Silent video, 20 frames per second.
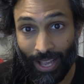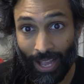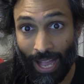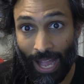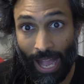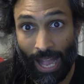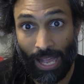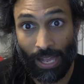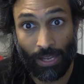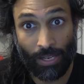
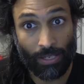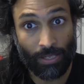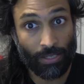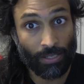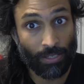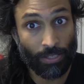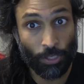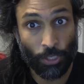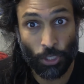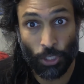
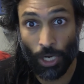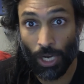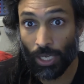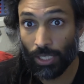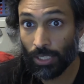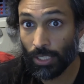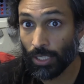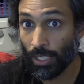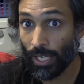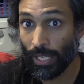And
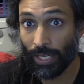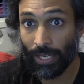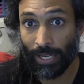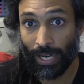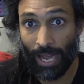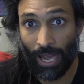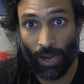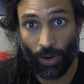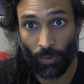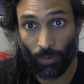just in an
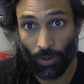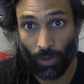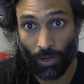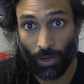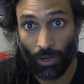hour,